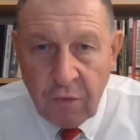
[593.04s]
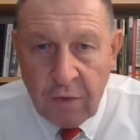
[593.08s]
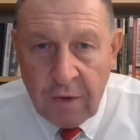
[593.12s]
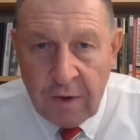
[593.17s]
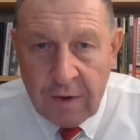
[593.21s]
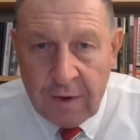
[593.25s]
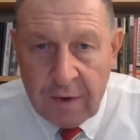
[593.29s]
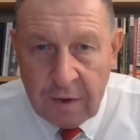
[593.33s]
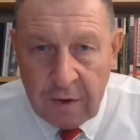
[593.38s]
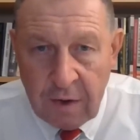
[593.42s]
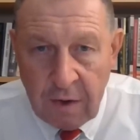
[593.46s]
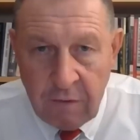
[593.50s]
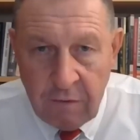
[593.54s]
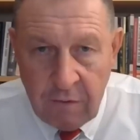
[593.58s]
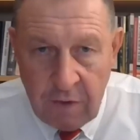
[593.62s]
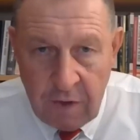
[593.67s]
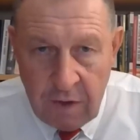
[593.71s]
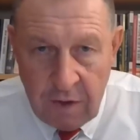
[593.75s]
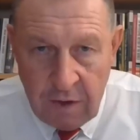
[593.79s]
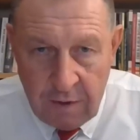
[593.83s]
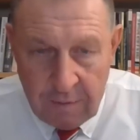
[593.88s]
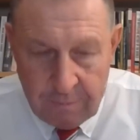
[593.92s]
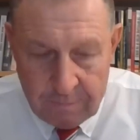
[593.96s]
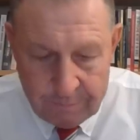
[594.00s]
Lifting
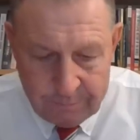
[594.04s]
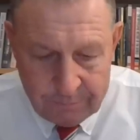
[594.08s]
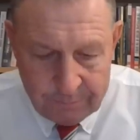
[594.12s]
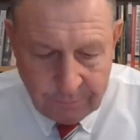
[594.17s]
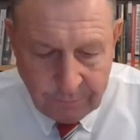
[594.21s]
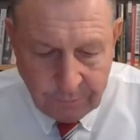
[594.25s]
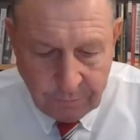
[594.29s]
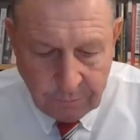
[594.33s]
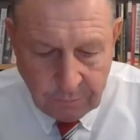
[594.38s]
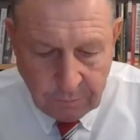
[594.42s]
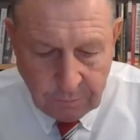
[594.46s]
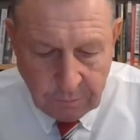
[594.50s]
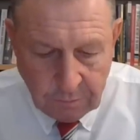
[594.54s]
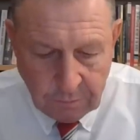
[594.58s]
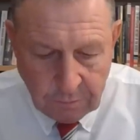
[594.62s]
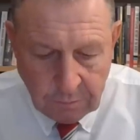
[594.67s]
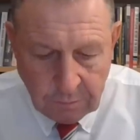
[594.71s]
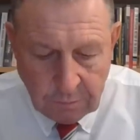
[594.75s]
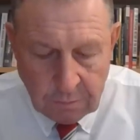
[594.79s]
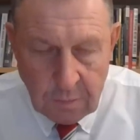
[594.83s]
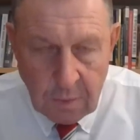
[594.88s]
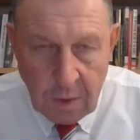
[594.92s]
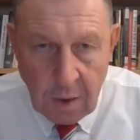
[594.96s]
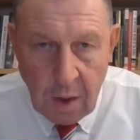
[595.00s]
sanctions on Iran by
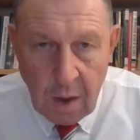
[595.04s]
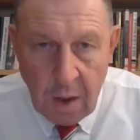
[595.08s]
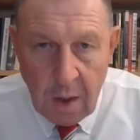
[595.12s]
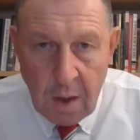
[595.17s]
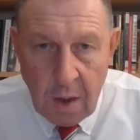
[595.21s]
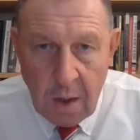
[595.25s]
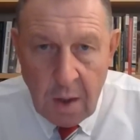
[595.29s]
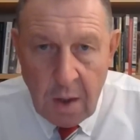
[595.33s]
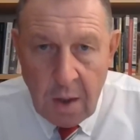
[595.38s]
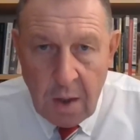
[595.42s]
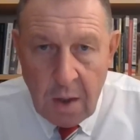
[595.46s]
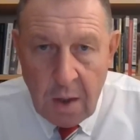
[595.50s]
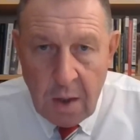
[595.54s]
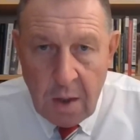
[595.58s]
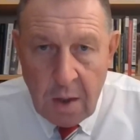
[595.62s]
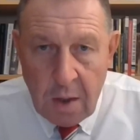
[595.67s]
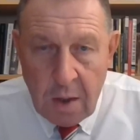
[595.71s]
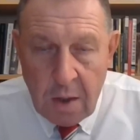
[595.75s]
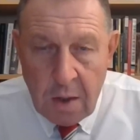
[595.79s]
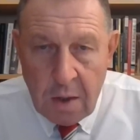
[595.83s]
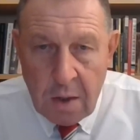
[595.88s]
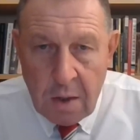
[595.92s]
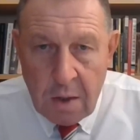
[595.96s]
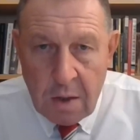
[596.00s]
Biden
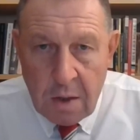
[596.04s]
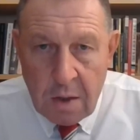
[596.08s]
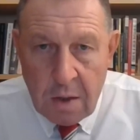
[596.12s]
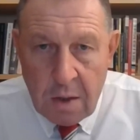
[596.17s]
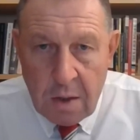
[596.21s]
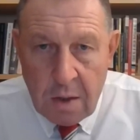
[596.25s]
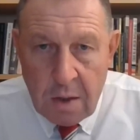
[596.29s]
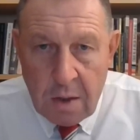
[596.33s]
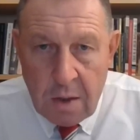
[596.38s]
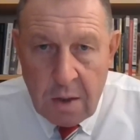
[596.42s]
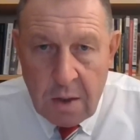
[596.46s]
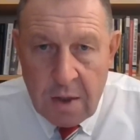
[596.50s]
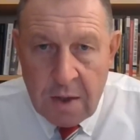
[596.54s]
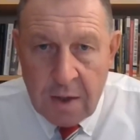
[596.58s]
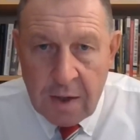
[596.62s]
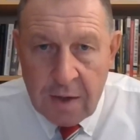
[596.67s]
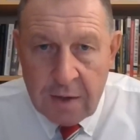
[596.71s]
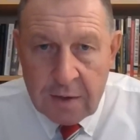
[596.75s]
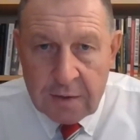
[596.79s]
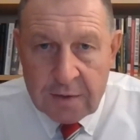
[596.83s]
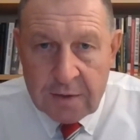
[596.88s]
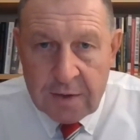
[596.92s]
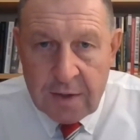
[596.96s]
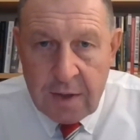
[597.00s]
led to a predictable
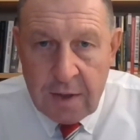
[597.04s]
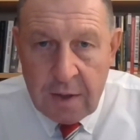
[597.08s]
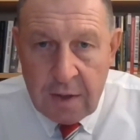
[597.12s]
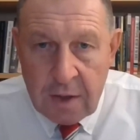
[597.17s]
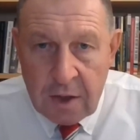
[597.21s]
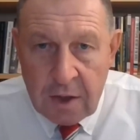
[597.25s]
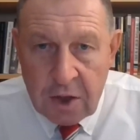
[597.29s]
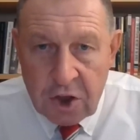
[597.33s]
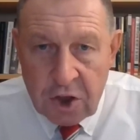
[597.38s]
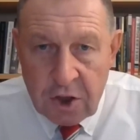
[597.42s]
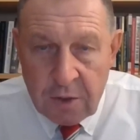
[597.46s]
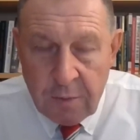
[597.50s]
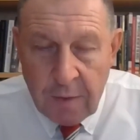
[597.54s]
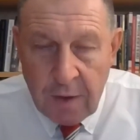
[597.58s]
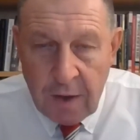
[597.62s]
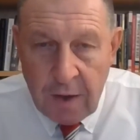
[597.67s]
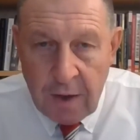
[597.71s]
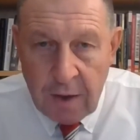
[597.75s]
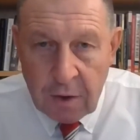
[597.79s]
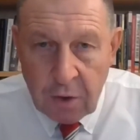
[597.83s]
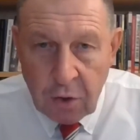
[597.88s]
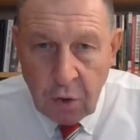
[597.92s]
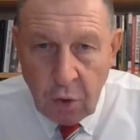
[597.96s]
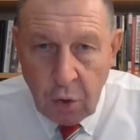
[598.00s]
and expected
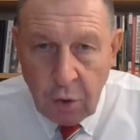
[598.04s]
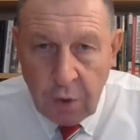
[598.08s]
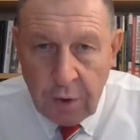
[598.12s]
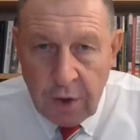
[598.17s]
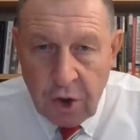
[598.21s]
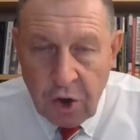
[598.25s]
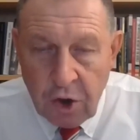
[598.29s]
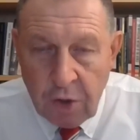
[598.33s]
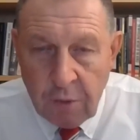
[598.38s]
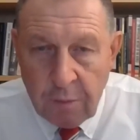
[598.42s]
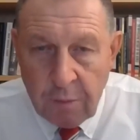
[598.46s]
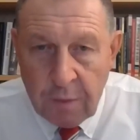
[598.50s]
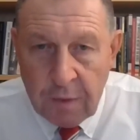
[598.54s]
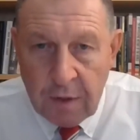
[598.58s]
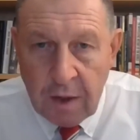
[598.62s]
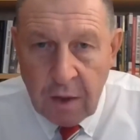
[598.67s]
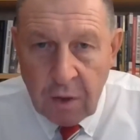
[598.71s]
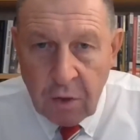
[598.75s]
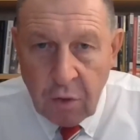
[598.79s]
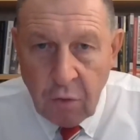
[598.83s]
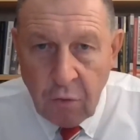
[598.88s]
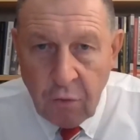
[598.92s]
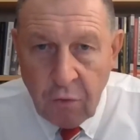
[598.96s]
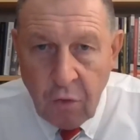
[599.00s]
outcome. In
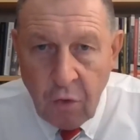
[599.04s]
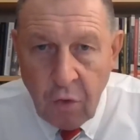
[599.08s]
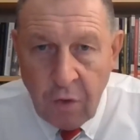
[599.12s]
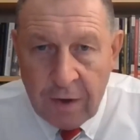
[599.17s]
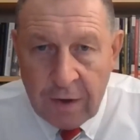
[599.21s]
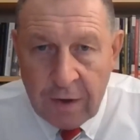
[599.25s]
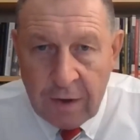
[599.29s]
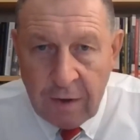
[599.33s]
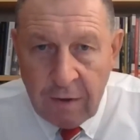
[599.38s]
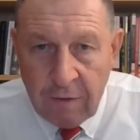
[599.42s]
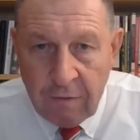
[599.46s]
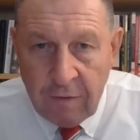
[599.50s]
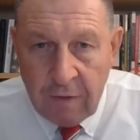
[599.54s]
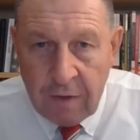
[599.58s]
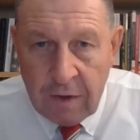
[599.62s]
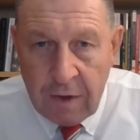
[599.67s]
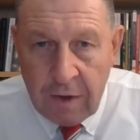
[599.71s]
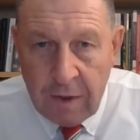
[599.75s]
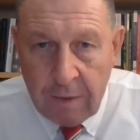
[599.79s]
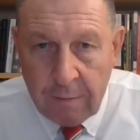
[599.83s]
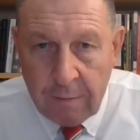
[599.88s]
2020,